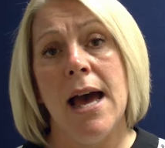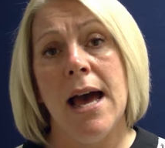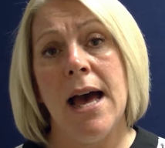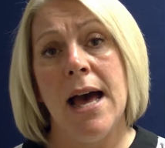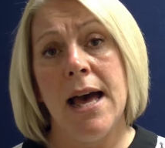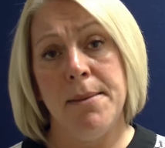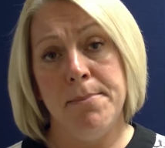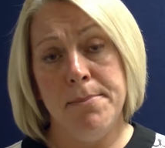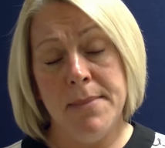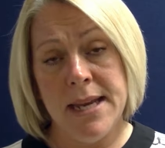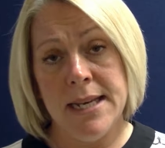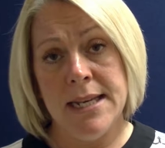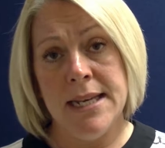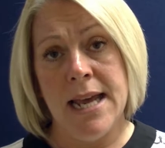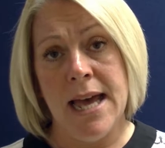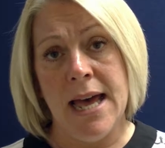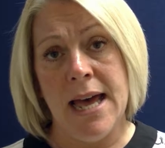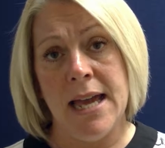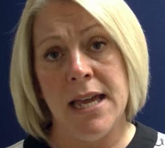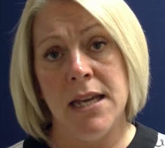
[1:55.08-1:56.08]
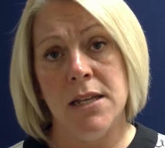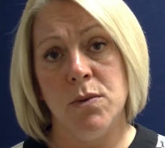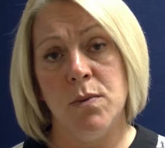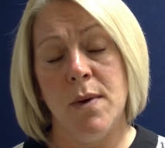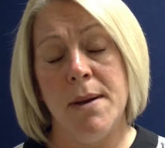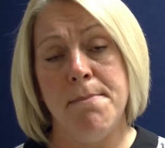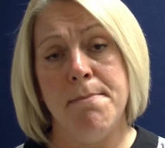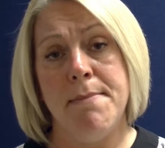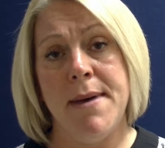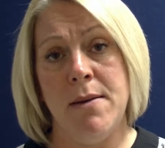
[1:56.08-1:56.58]
At midnight,
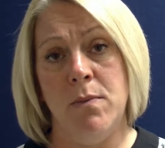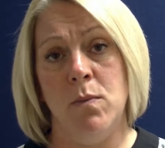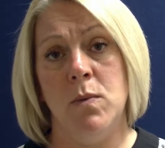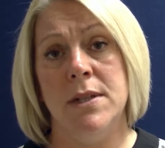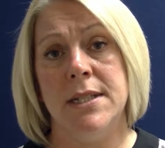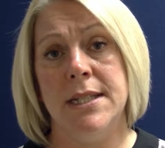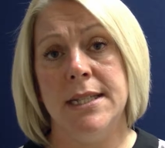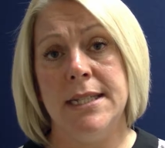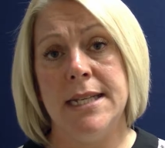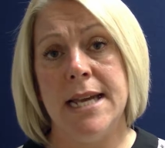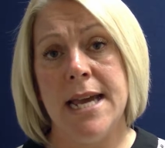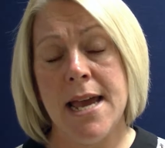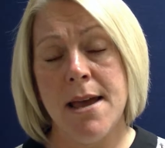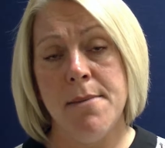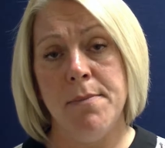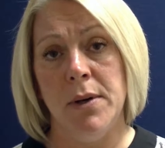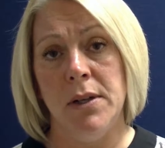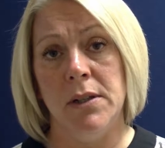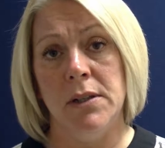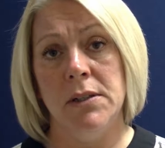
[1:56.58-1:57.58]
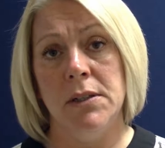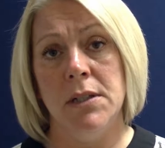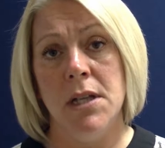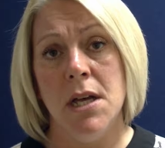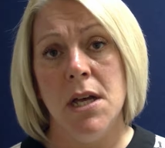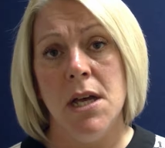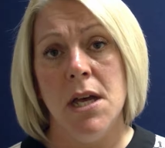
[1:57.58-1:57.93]
when Ben was stable,